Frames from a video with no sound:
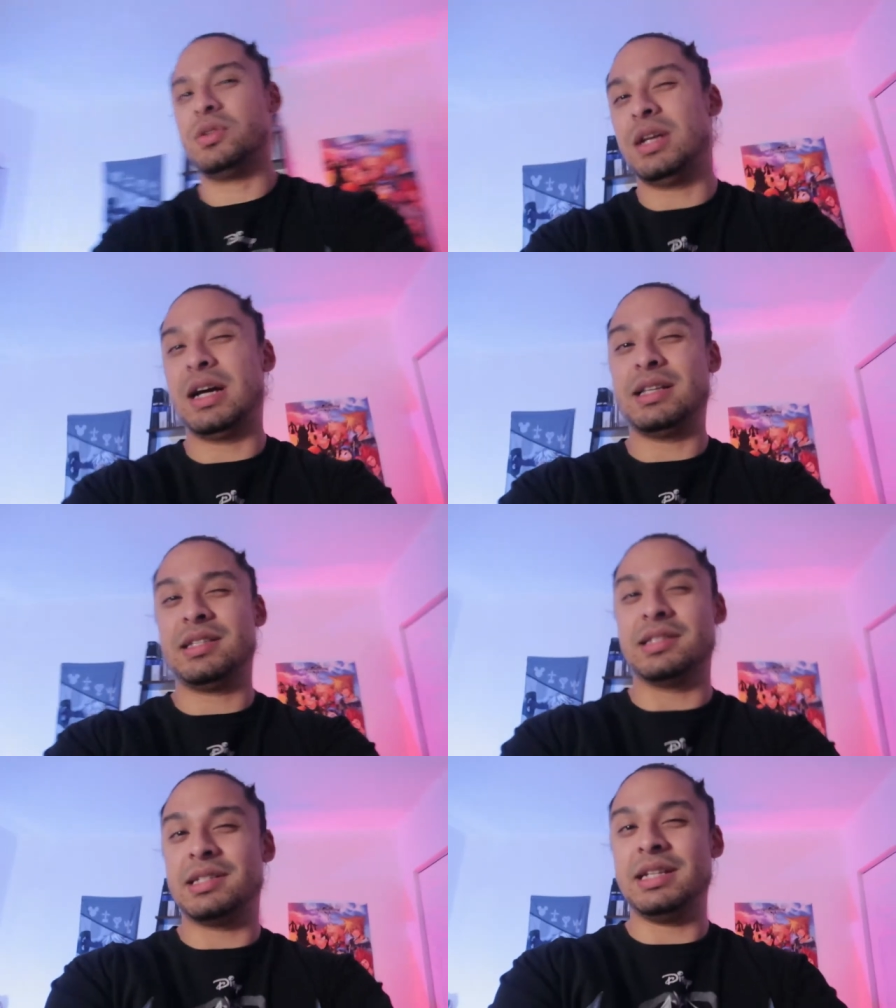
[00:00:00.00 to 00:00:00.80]
so you guys
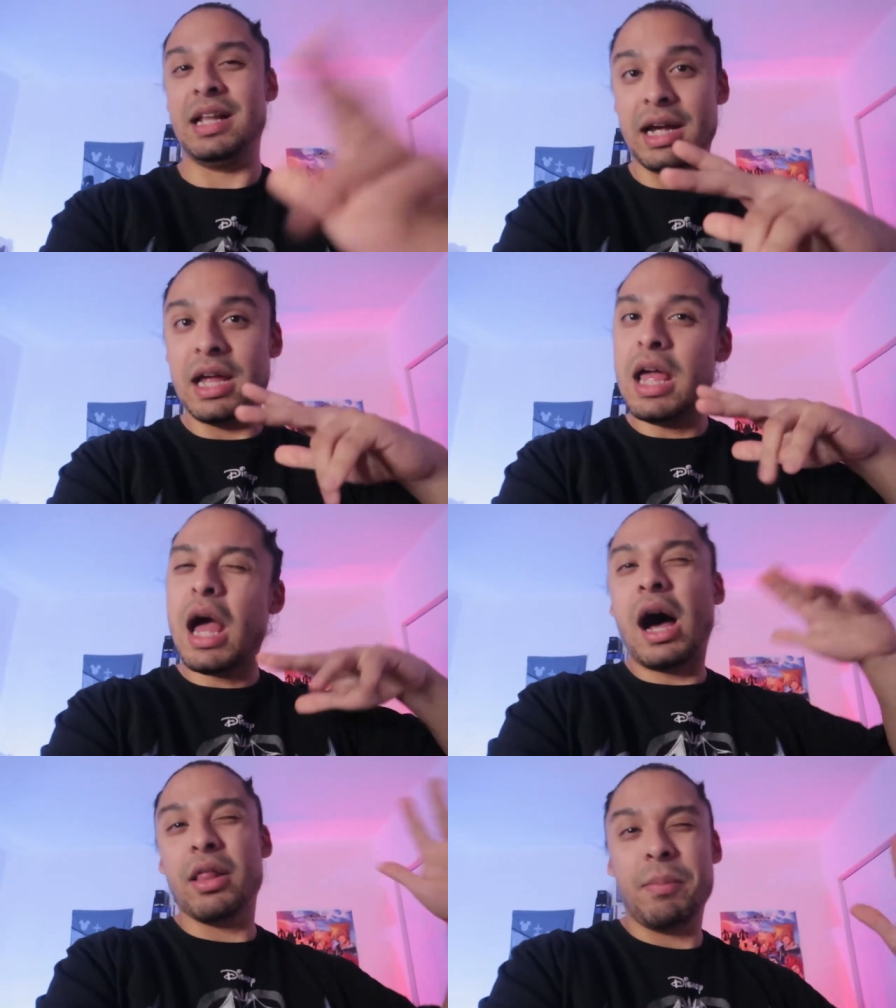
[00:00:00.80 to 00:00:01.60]
can see like
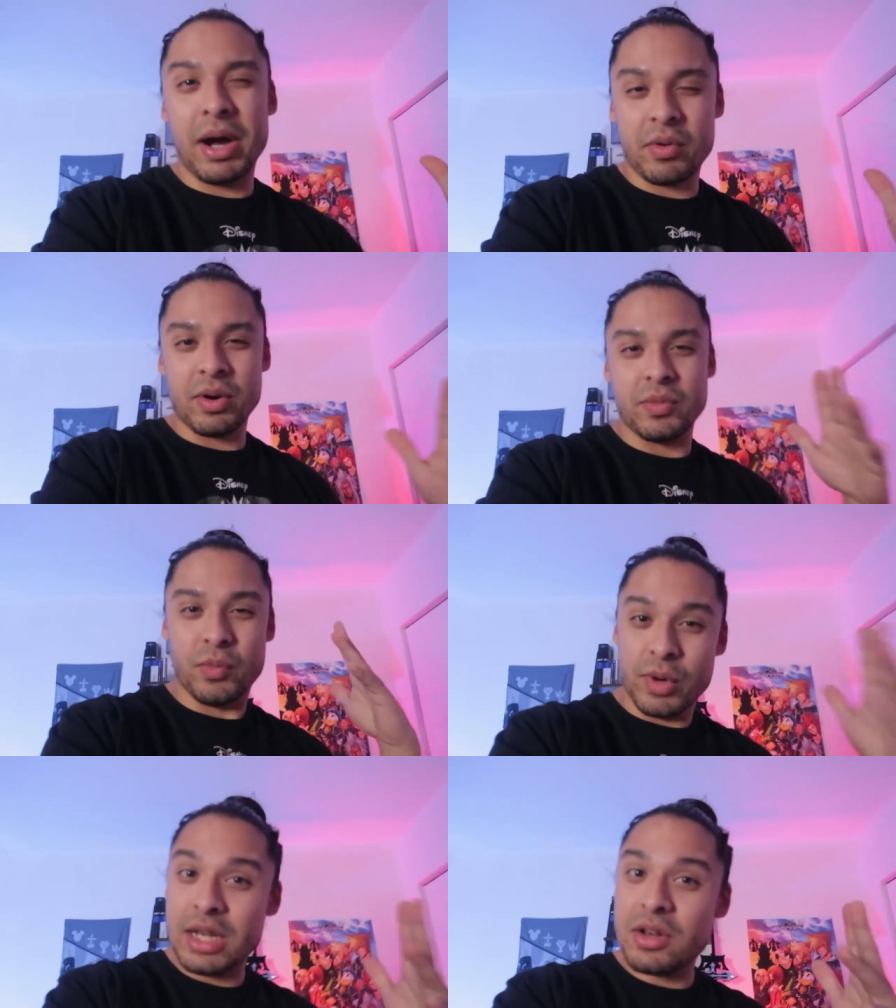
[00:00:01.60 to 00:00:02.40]
how the
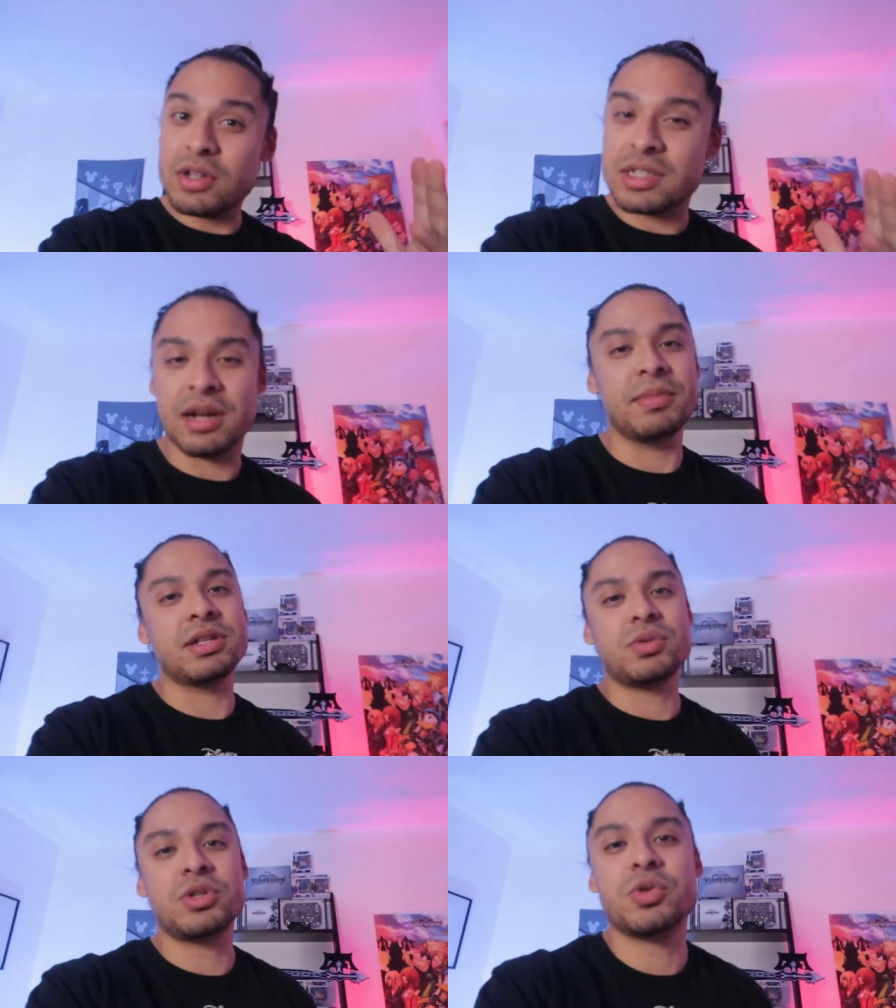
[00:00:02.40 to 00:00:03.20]
background really looks and I'm
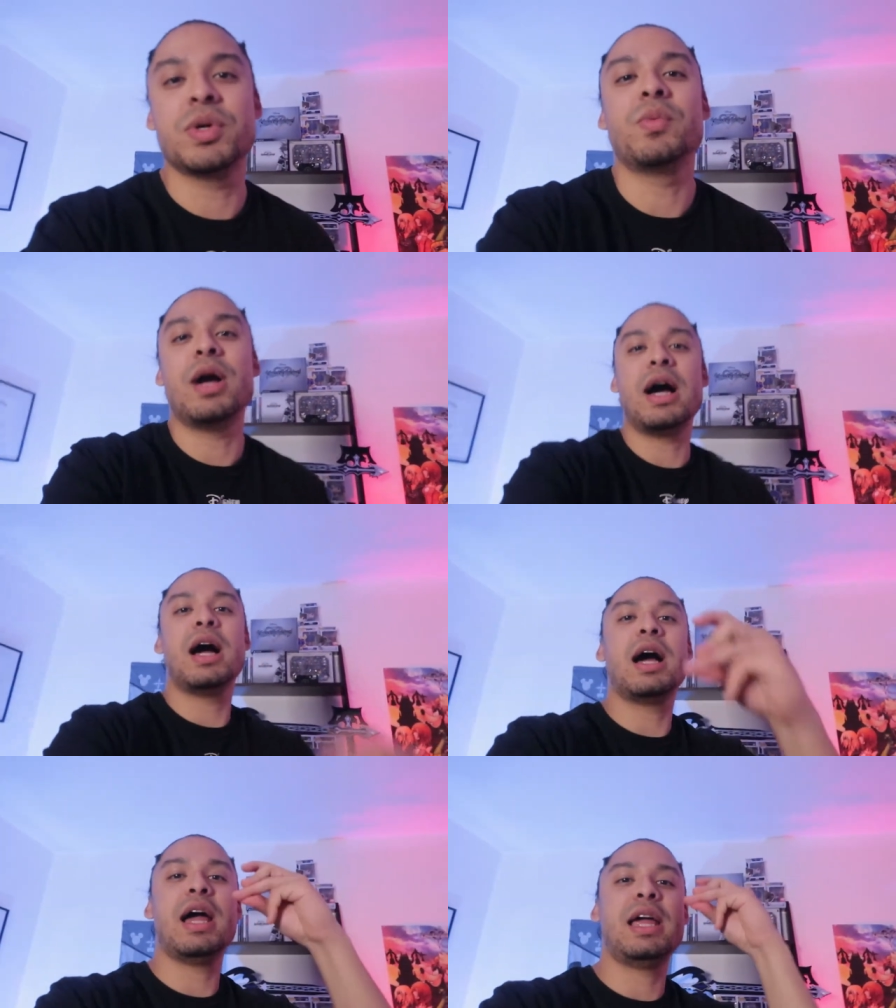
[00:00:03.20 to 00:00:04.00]
gonna switch to it
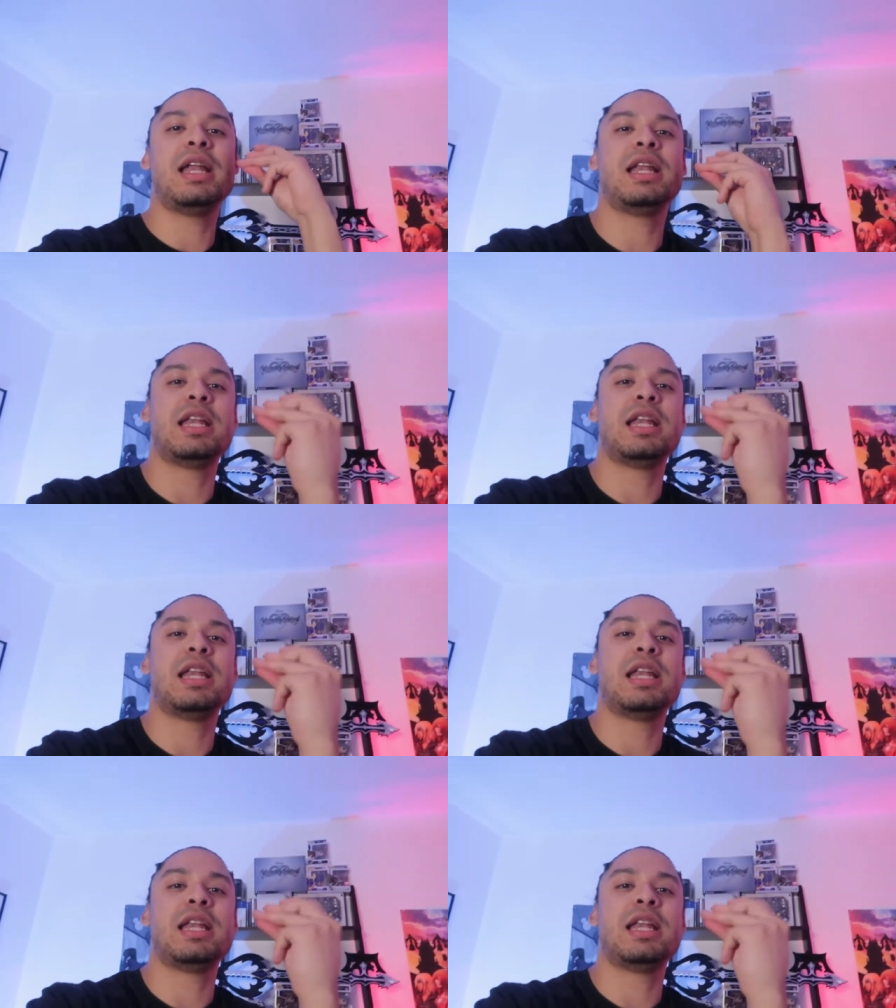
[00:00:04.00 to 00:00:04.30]
right